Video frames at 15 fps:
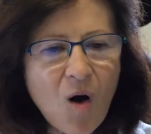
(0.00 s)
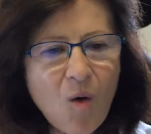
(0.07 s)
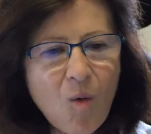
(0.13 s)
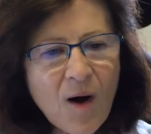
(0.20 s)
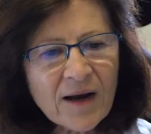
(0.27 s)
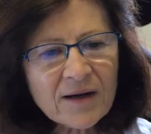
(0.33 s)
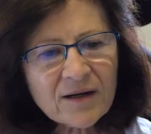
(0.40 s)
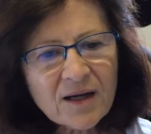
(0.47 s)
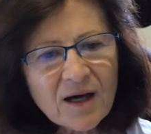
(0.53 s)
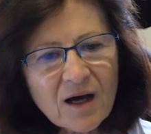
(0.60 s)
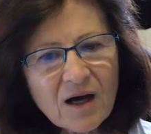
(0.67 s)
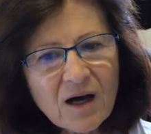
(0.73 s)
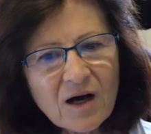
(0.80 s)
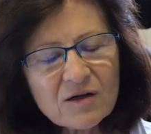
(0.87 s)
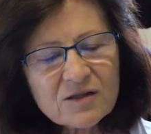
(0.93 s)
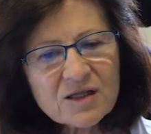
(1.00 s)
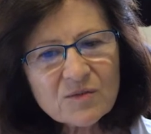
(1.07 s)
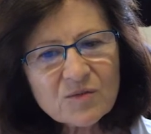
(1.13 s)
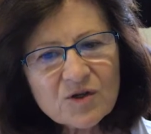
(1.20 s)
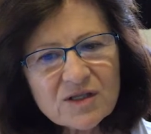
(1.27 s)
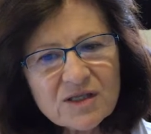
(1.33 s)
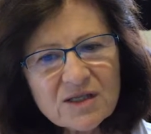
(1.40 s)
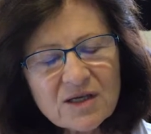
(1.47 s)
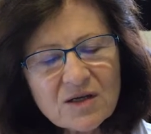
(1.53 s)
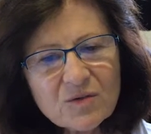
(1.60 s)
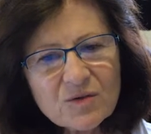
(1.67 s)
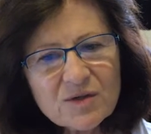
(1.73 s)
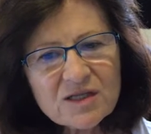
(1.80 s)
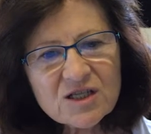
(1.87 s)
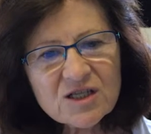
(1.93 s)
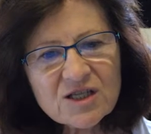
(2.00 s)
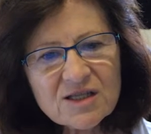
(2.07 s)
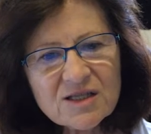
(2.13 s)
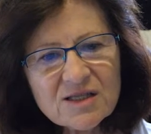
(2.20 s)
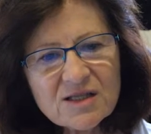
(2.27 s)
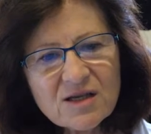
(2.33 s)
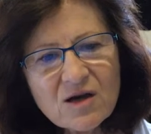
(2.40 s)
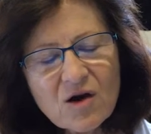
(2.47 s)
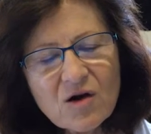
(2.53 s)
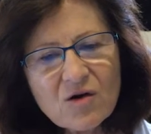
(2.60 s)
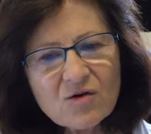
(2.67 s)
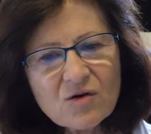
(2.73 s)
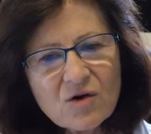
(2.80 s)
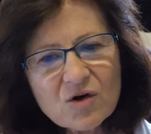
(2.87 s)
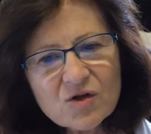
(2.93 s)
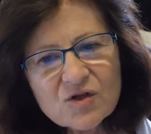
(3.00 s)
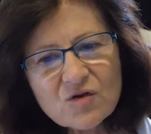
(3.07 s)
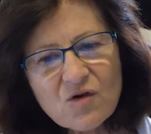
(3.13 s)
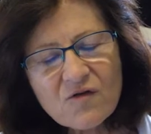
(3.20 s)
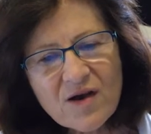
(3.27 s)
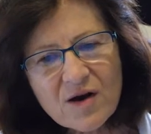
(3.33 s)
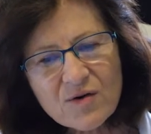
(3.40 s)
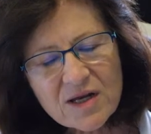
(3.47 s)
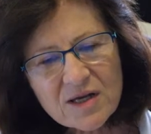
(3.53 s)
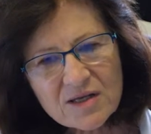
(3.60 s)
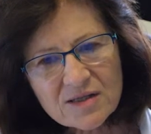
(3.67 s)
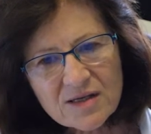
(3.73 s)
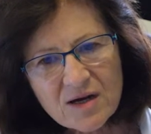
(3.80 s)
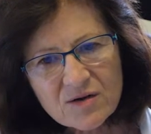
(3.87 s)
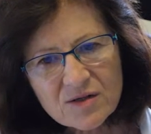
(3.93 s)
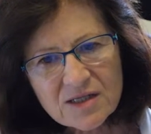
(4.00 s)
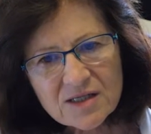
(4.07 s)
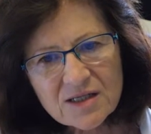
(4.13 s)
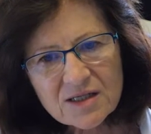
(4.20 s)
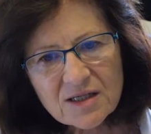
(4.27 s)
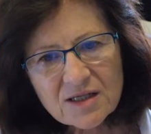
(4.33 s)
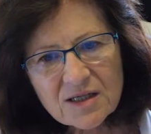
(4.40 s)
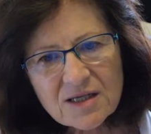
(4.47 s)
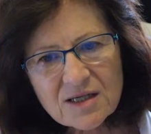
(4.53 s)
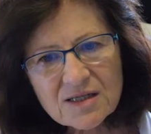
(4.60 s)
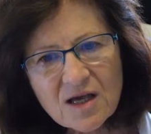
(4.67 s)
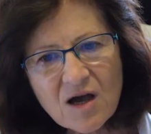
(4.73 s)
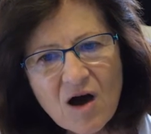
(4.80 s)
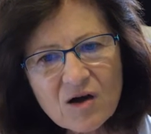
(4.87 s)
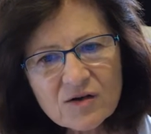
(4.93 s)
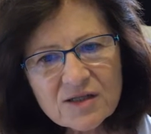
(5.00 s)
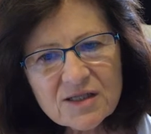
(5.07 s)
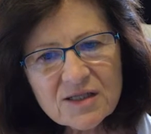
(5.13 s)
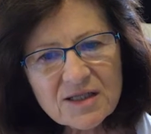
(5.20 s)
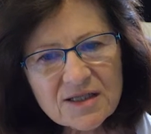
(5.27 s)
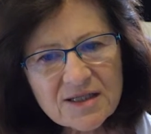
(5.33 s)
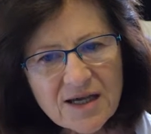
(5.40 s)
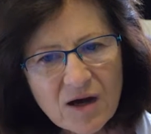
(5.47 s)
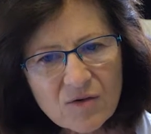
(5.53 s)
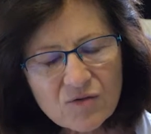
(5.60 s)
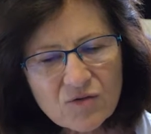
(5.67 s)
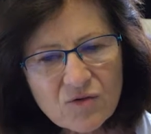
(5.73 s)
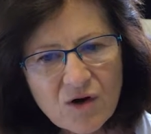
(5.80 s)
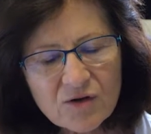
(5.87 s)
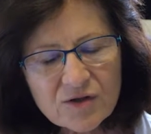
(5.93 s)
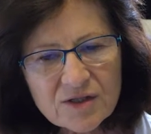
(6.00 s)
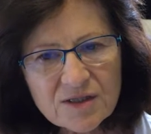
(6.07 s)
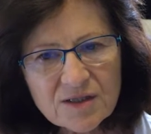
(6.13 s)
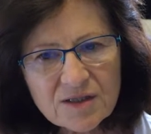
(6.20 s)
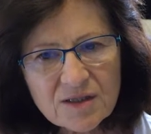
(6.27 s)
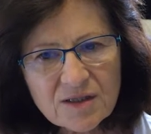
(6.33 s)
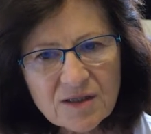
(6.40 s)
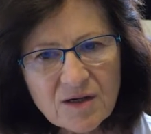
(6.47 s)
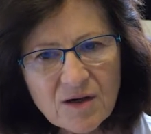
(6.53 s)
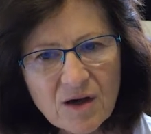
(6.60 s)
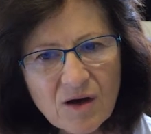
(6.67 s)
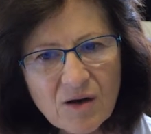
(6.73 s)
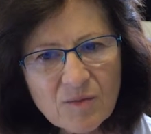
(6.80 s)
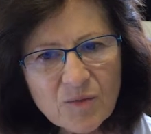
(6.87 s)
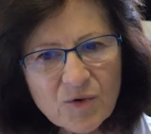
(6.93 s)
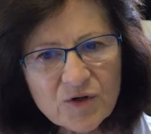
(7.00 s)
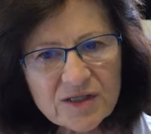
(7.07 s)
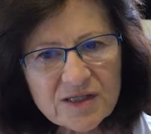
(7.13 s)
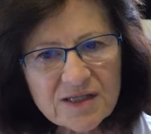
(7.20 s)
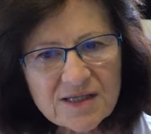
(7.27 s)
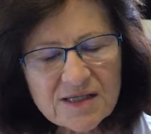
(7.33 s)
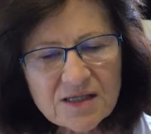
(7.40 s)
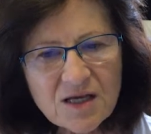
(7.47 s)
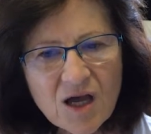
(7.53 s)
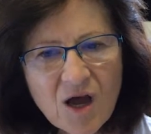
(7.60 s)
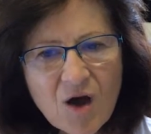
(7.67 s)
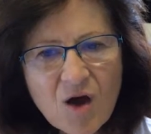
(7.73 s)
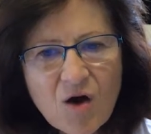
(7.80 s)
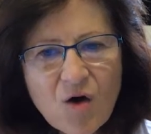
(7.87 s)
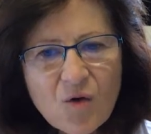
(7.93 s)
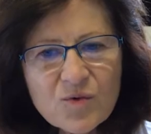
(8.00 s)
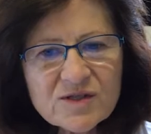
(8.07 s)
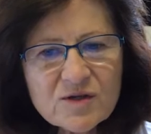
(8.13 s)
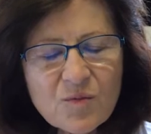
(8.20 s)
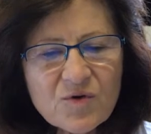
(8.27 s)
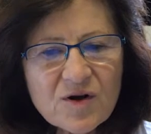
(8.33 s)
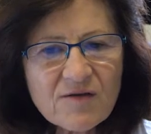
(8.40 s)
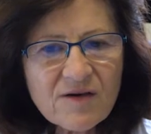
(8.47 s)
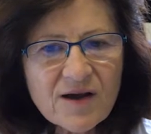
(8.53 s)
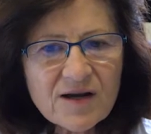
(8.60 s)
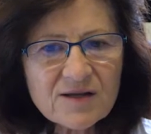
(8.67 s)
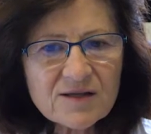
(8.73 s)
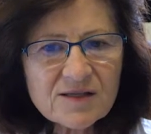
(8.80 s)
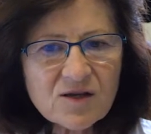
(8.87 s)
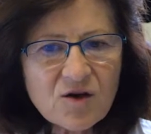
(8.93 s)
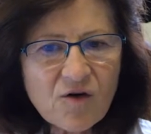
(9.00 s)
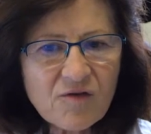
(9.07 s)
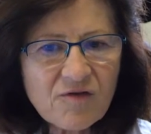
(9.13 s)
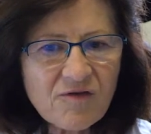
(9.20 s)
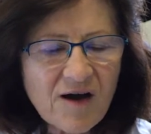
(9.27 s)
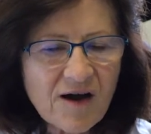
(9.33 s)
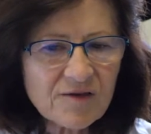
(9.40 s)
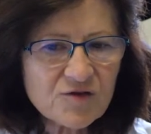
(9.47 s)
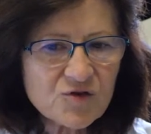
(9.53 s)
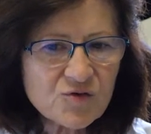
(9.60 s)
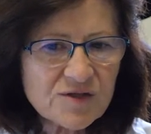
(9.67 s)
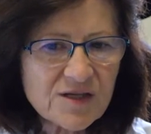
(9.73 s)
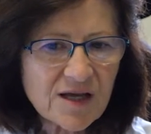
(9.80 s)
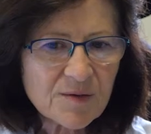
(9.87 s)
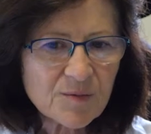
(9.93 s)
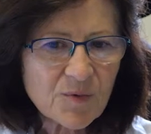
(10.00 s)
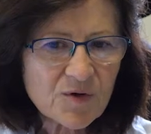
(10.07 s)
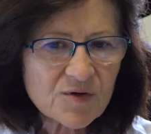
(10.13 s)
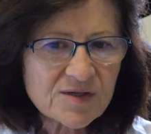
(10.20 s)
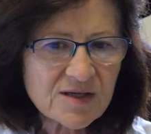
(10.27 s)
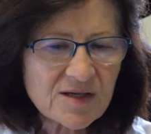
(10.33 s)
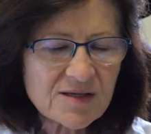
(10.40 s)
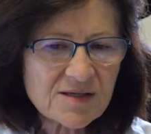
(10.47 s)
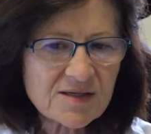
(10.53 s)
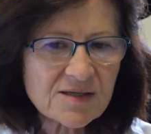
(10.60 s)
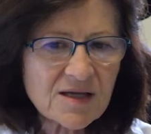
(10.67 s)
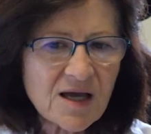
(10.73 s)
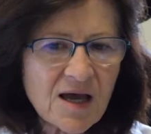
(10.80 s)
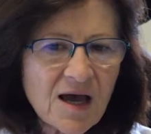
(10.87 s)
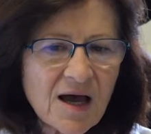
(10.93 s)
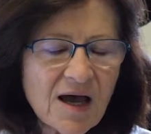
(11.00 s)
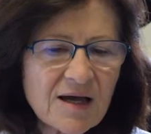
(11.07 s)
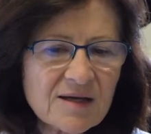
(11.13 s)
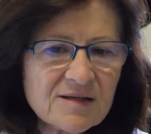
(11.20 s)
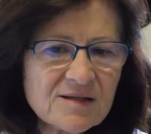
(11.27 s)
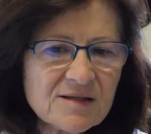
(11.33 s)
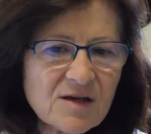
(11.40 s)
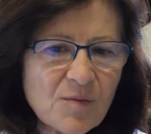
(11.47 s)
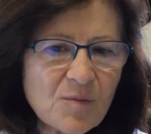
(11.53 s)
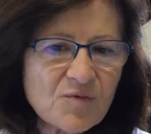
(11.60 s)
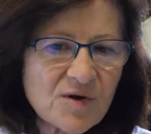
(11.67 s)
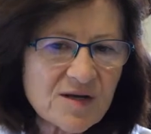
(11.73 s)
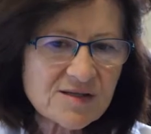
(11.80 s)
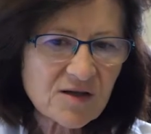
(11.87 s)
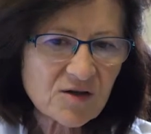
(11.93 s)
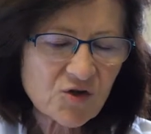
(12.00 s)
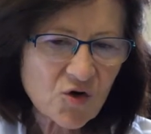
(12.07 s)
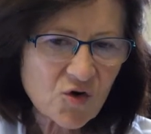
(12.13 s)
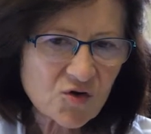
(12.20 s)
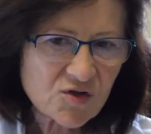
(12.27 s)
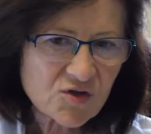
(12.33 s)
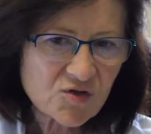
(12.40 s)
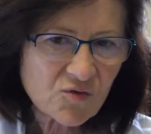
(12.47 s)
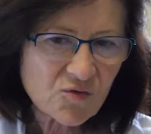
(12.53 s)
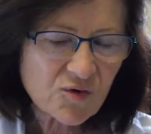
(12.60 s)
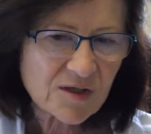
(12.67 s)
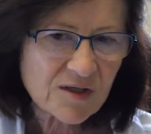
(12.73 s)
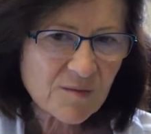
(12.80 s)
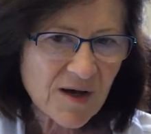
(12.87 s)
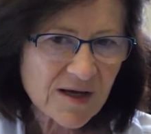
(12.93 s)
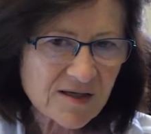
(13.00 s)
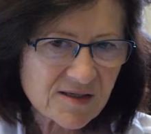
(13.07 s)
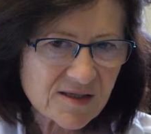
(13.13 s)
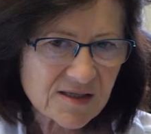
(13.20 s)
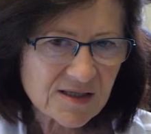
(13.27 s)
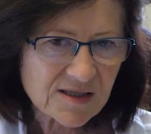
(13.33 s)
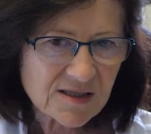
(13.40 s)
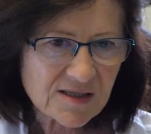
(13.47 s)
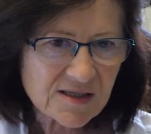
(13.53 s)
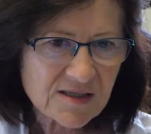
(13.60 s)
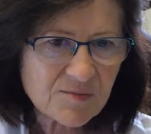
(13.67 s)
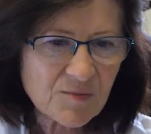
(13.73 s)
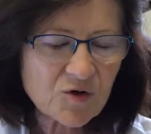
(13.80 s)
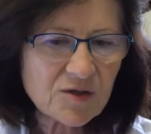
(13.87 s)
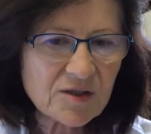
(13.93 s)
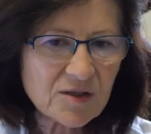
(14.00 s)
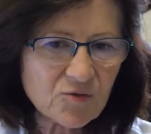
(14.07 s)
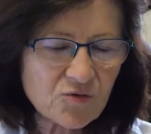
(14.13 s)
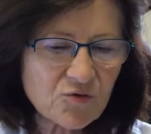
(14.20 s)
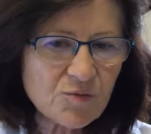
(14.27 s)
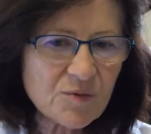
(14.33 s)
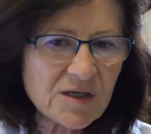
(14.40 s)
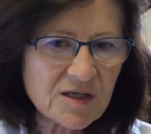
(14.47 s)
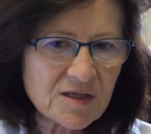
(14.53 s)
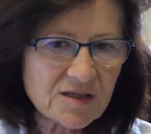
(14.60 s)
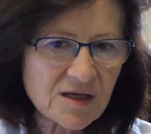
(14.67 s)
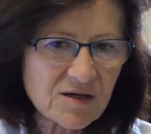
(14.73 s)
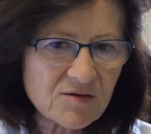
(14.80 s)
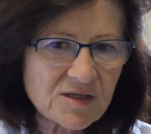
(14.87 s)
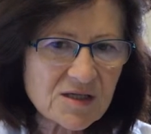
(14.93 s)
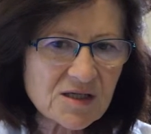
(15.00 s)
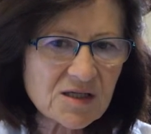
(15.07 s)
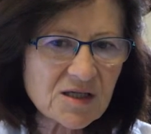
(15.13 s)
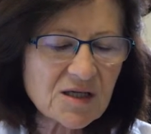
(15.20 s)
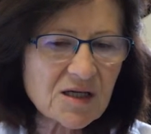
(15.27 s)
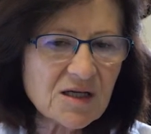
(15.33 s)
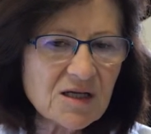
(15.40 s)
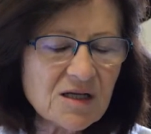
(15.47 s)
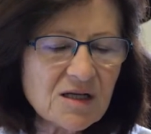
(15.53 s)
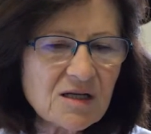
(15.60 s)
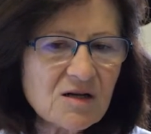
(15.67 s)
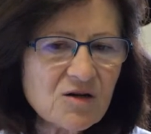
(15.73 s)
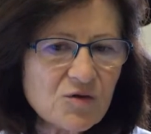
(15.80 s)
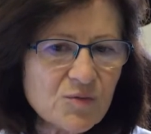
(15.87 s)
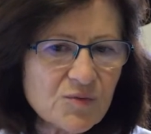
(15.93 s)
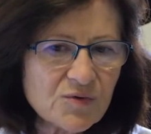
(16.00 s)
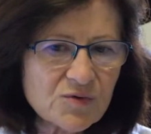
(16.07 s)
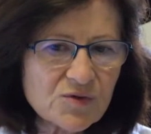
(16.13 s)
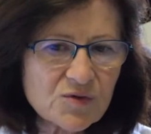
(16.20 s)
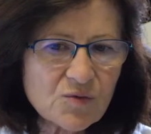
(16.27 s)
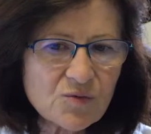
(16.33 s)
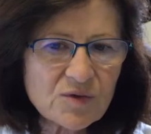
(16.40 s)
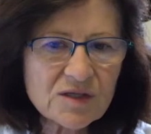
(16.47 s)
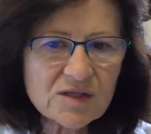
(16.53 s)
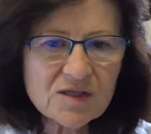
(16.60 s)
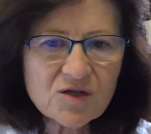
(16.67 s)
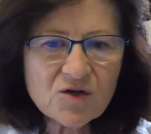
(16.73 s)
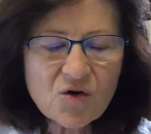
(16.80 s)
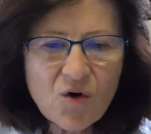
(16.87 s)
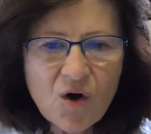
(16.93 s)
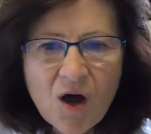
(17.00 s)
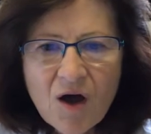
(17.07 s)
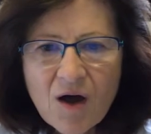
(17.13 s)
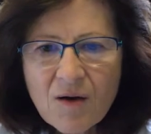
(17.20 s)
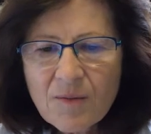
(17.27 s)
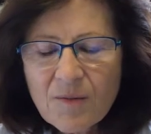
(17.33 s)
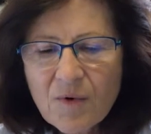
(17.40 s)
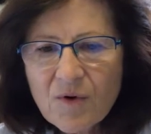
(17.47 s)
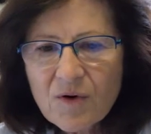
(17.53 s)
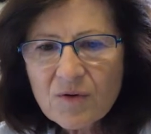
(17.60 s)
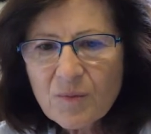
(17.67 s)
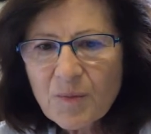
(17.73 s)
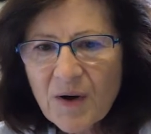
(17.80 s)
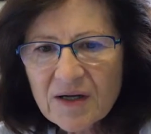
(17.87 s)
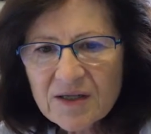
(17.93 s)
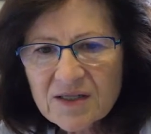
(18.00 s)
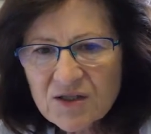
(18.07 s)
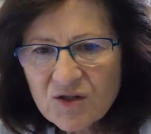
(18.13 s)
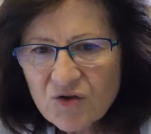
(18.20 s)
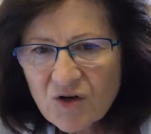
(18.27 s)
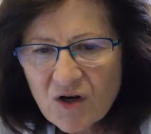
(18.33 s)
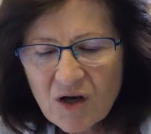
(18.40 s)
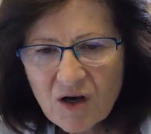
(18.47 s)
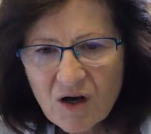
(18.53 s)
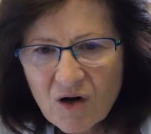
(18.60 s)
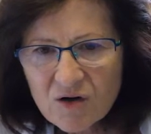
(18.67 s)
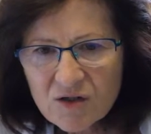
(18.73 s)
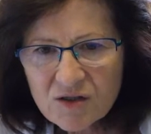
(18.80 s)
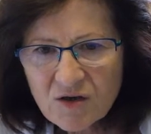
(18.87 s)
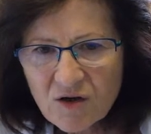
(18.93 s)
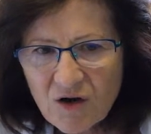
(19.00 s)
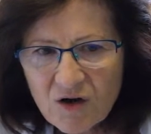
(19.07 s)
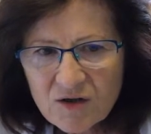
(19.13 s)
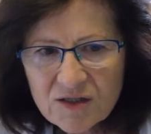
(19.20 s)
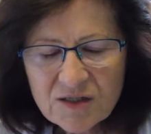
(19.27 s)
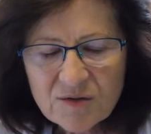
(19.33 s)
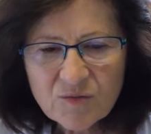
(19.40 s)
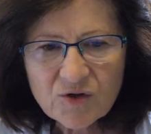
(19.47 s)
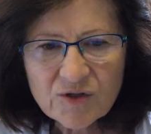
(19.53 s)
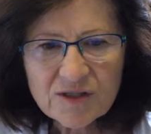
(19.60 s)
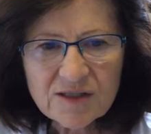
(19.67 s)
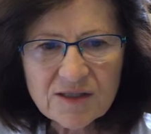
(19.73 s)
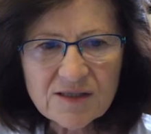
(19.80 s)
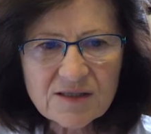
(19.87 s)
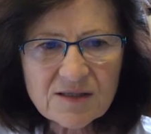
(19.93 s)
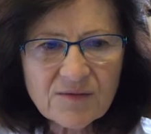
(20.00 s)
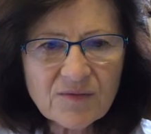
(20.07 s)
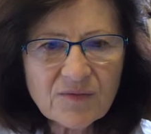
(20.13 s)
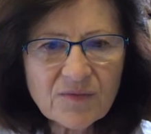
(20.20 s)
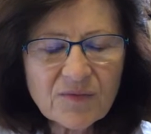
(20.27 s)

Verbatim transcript: One antibody which is also very interesting is the anti-KIAA antibodies with a prevalence of 5 to 10% and present also in myositis. But it could be interesting in lupus with no particular other antibodies.